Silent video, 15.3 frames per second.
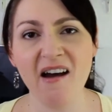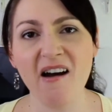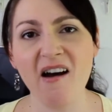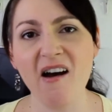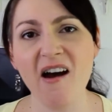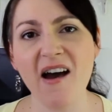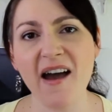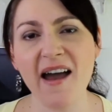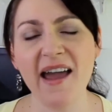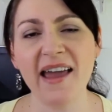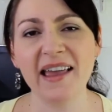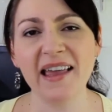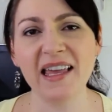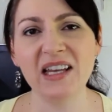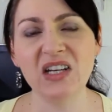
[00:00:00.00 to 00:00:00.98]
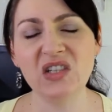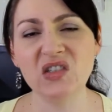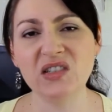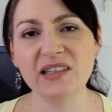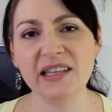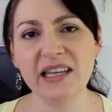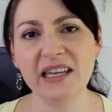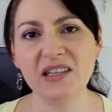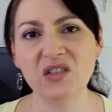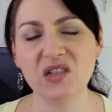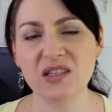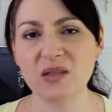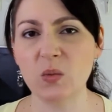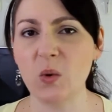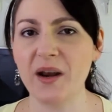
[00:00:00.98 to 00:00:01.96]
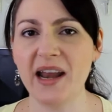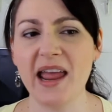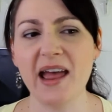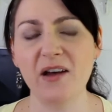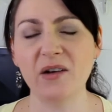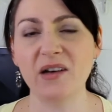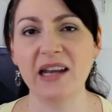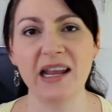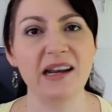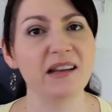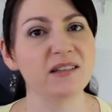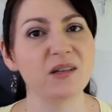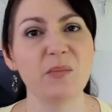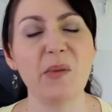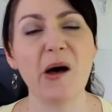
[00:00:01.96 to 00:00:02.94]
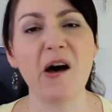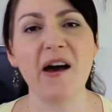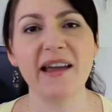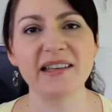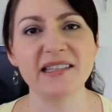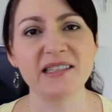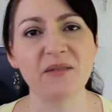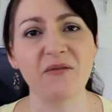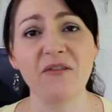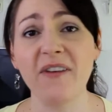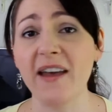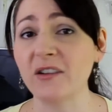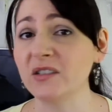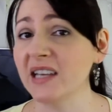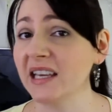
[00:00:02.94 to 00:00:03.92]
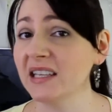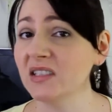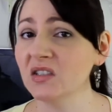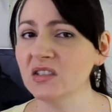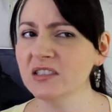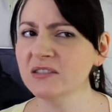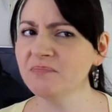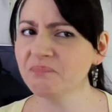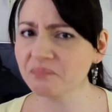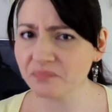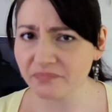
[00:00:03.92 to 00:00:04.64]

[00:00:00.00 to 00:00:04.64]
I initially just went out needing to buy some foundation,